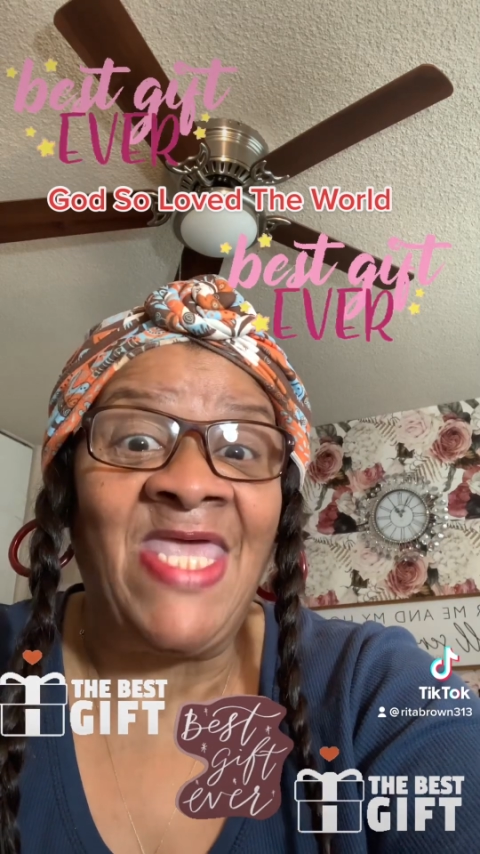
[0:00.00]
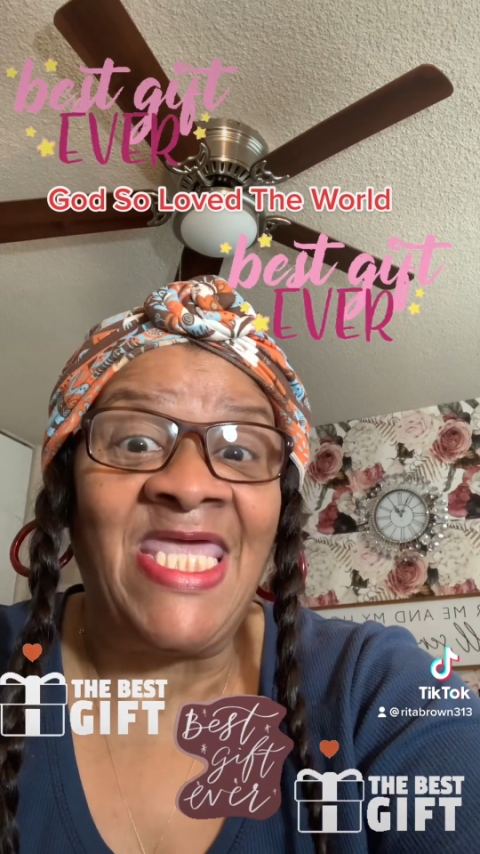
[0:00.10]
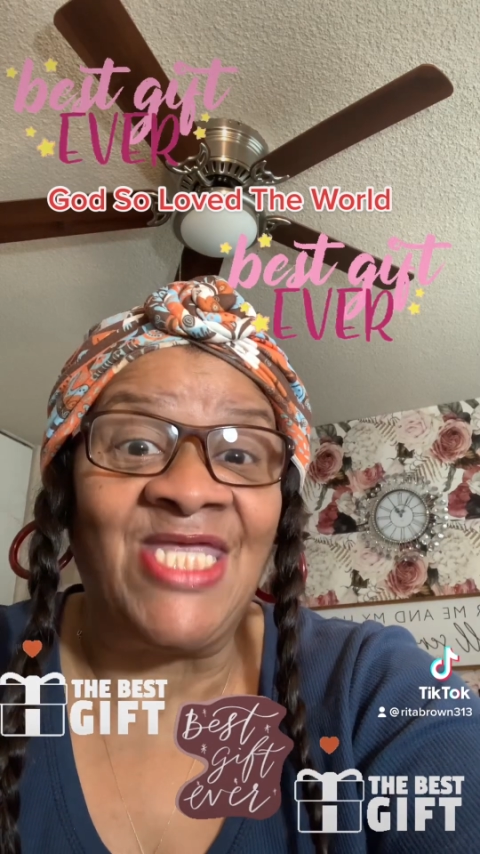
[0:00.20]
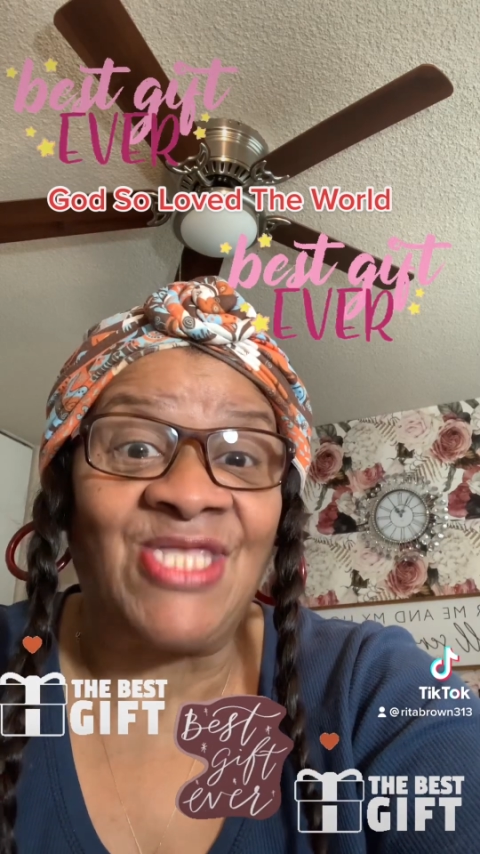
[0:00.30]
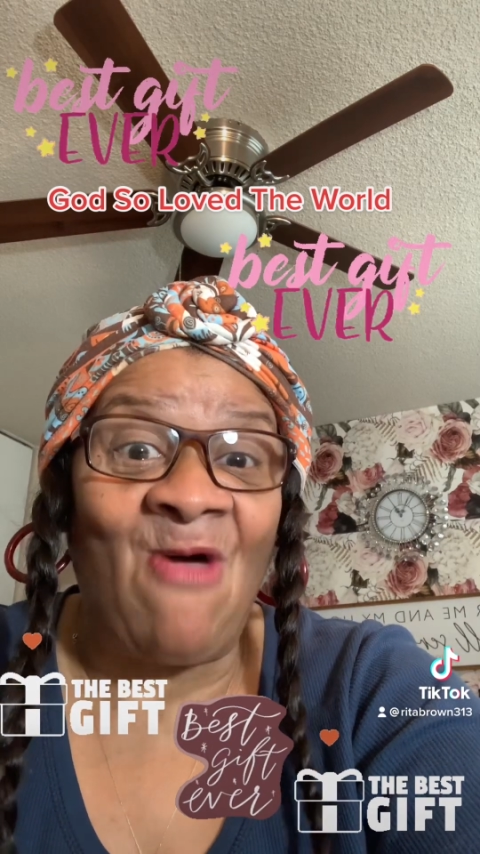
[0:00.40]

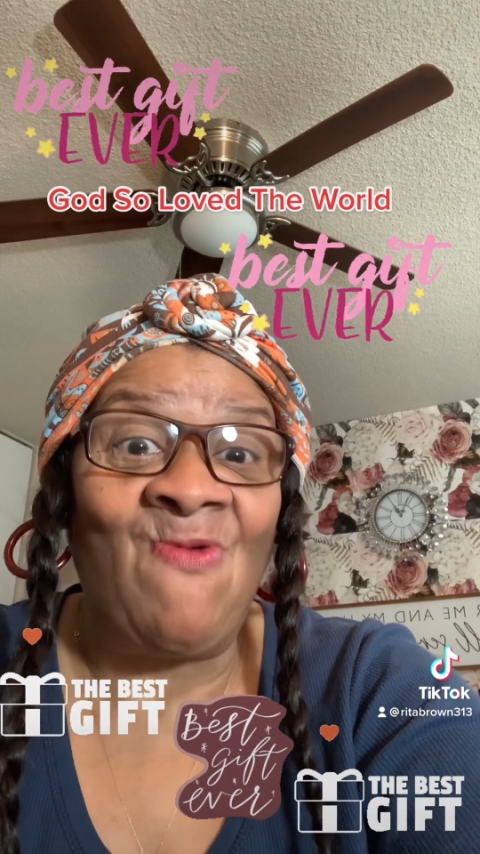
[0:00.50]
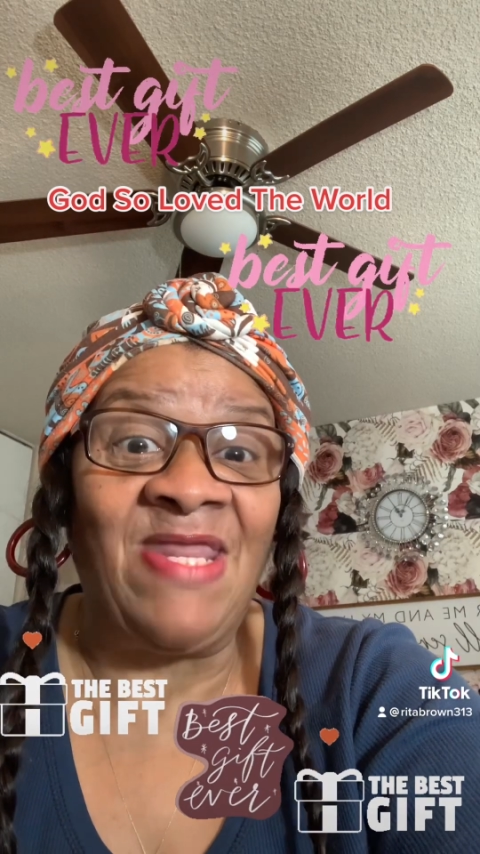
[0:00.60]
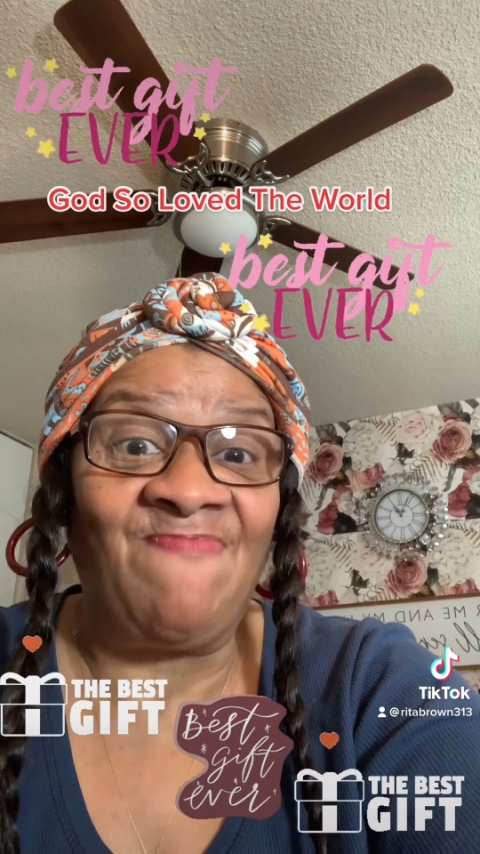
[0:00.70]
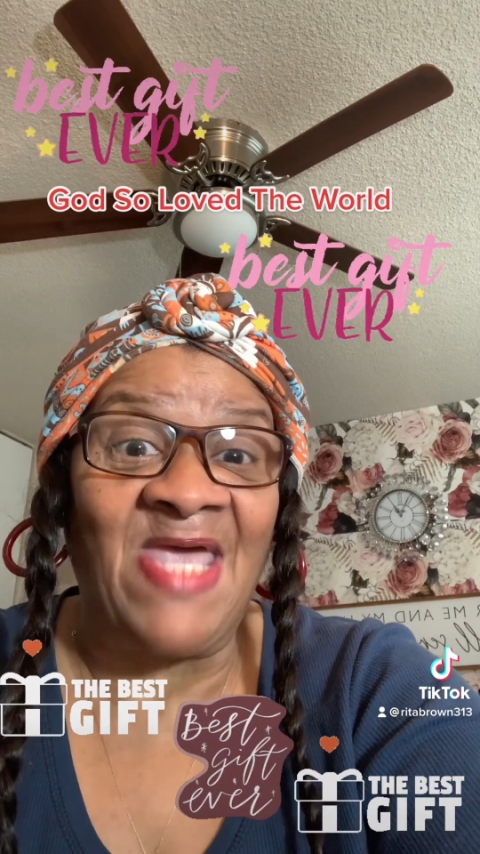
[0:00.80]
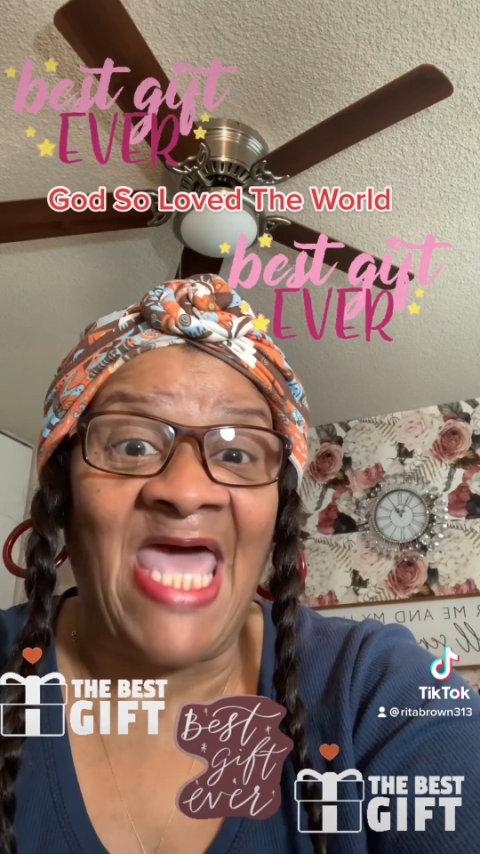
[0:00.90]
his
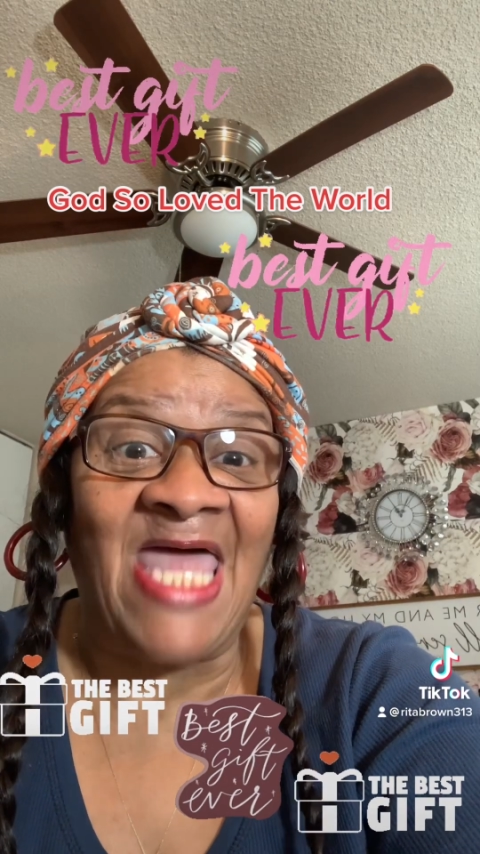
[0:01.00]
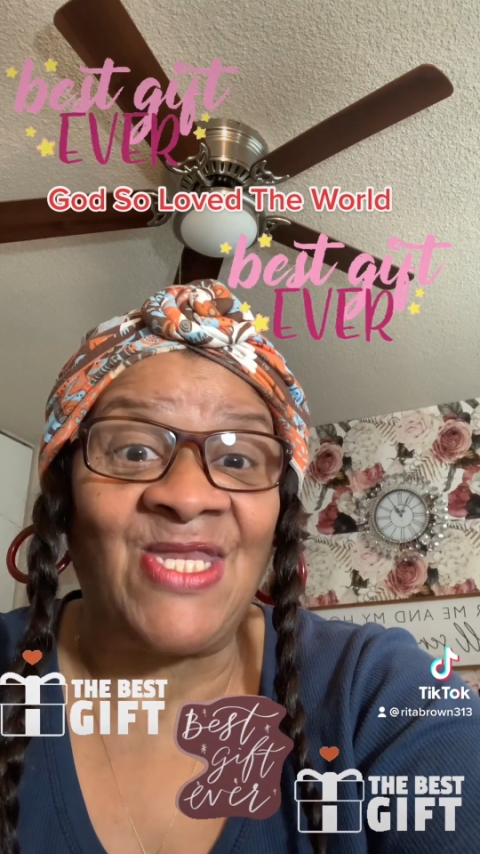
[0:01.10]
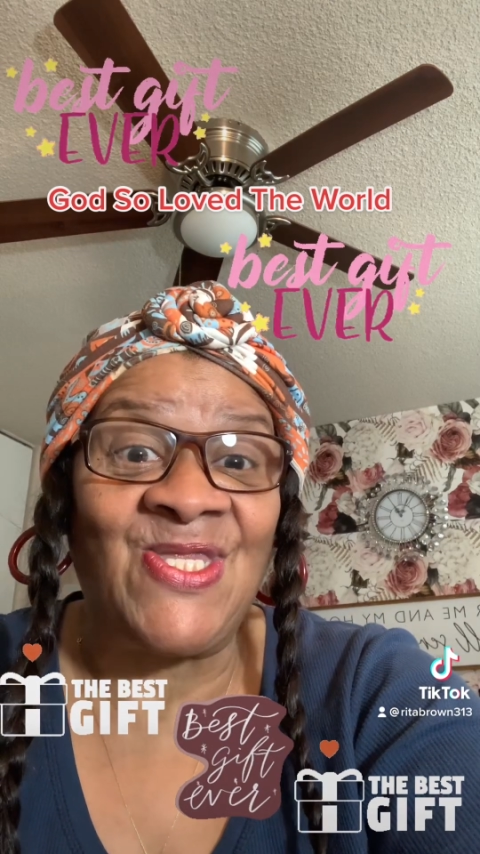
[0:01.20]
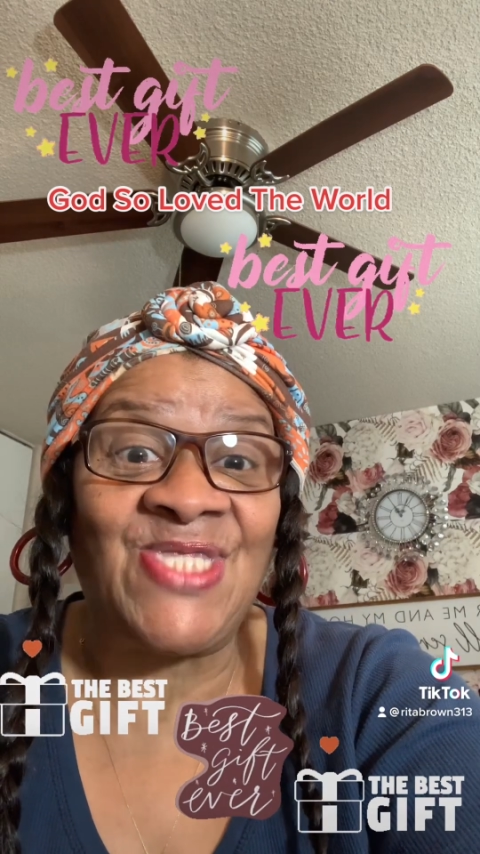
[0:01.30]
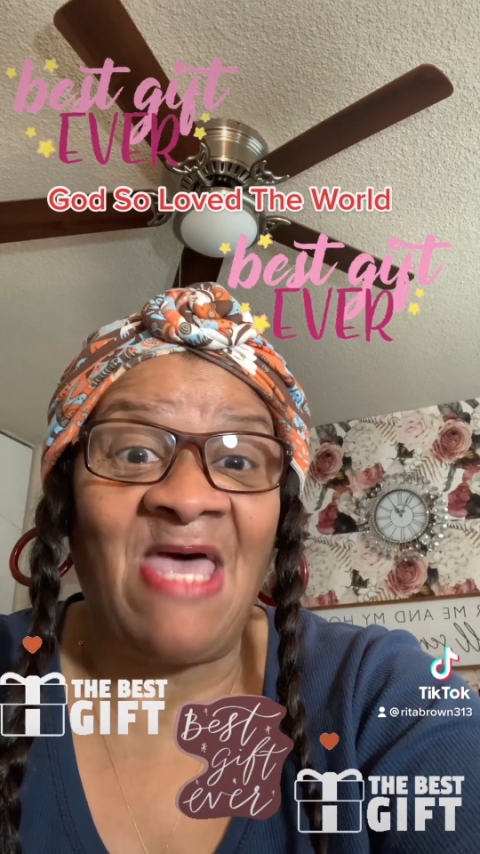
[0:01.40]
only
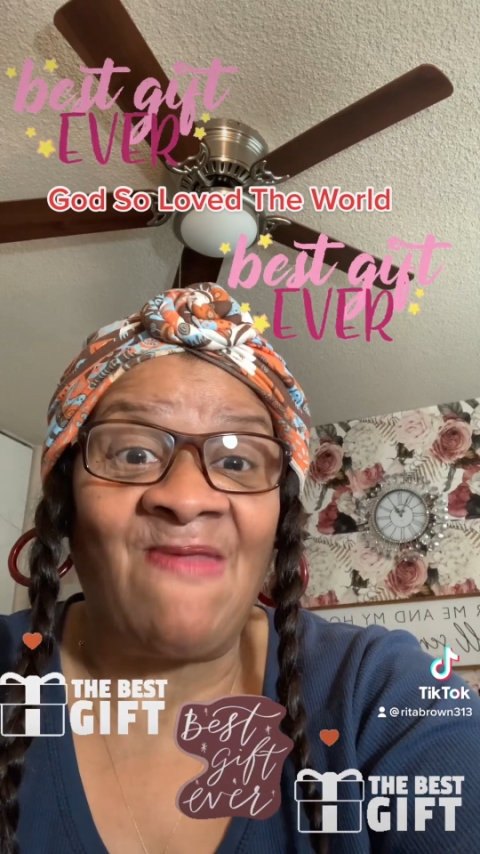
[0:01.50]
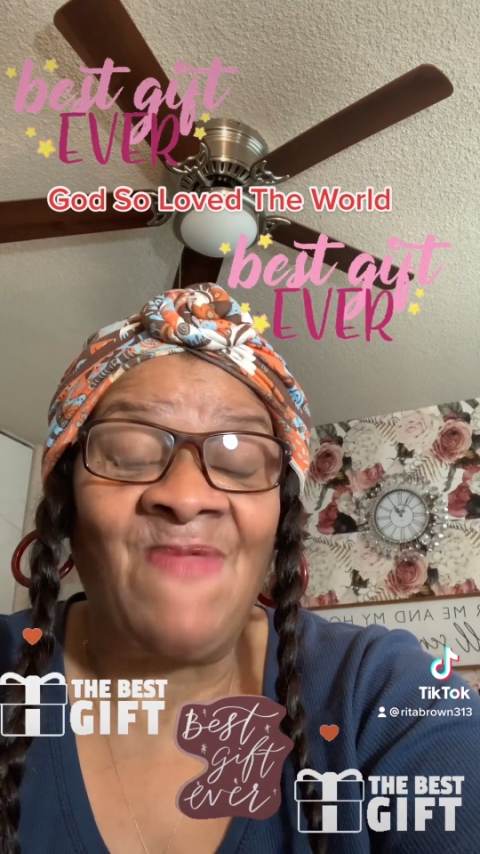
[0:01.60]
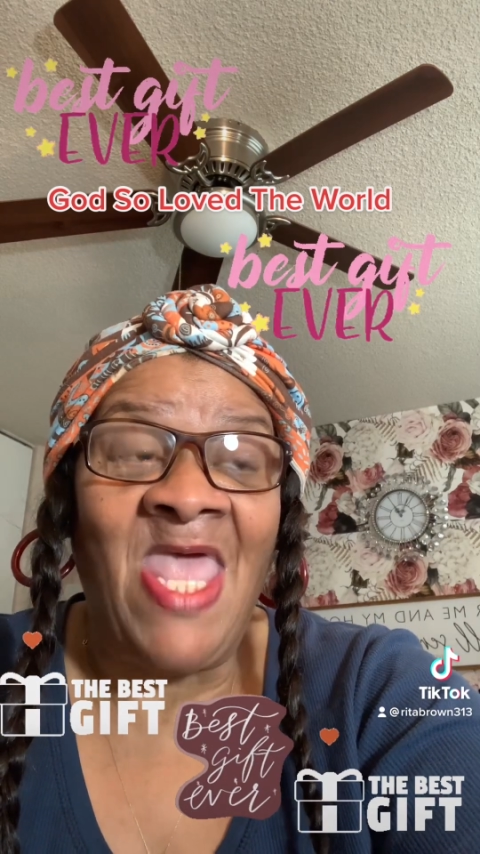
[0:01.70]
begotten son.